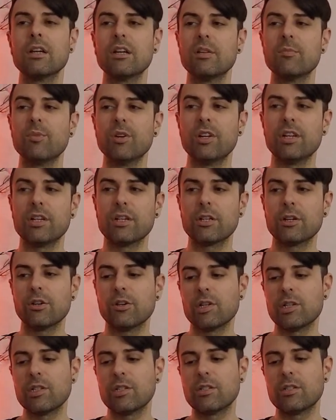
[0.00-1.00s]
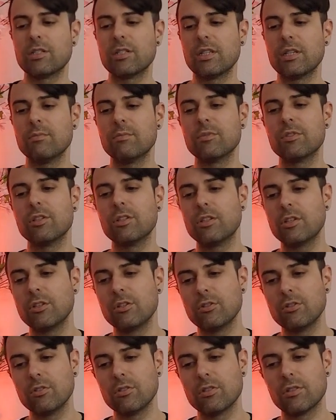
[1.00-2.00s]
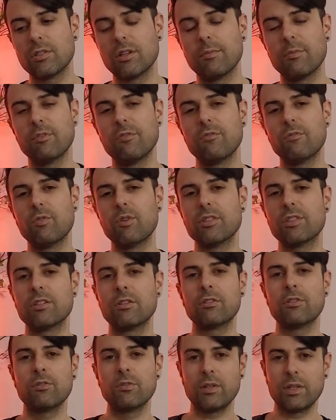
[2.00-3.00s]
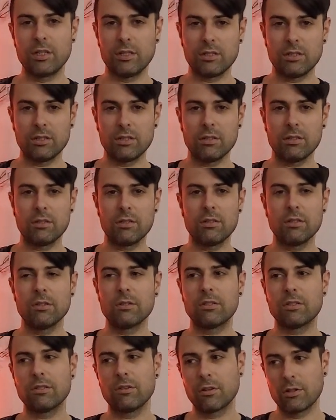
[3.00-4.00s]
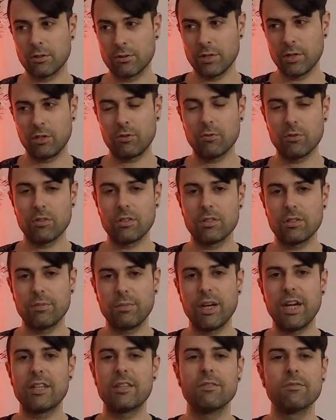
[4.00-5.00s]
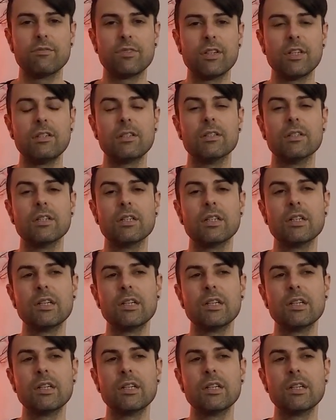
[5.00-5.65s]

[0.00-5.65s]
but encourages them to use some of what they're doing to start going towards the path of healing?